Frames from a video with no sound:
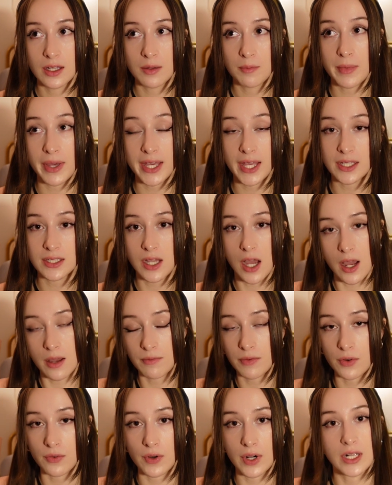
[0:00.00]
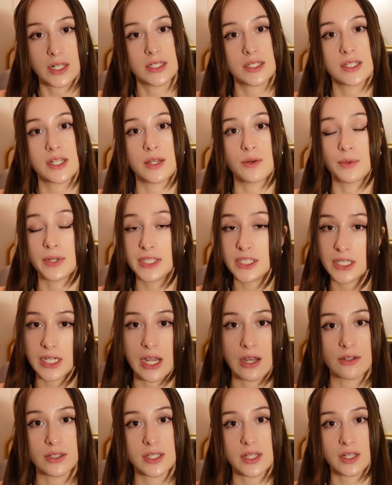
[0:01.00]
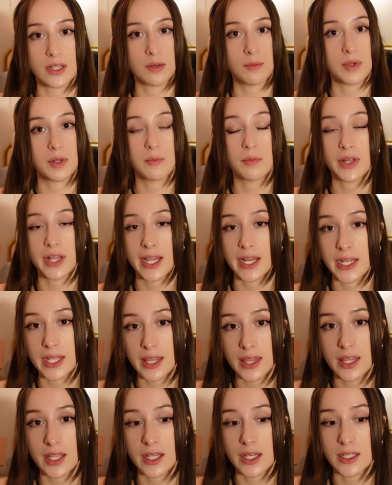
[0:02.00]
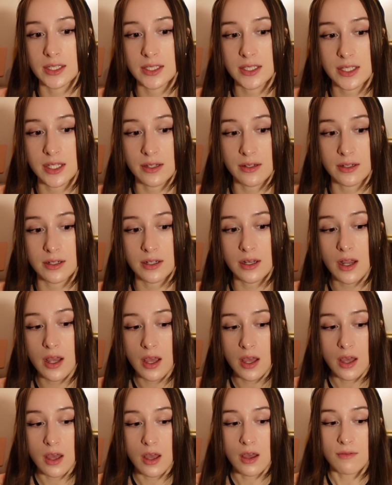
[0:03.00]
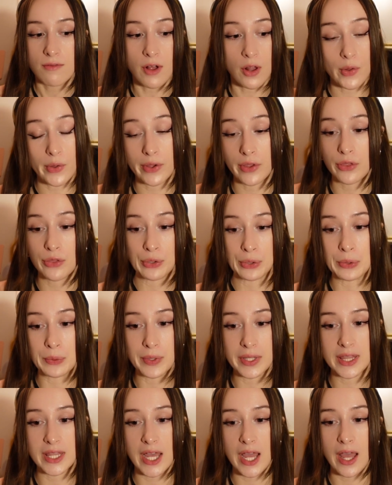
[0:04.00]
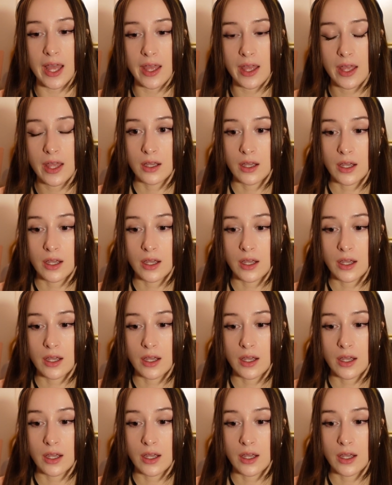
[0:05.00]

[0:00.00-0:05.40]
making time for friends and reaching out to them and planning things and following through with that.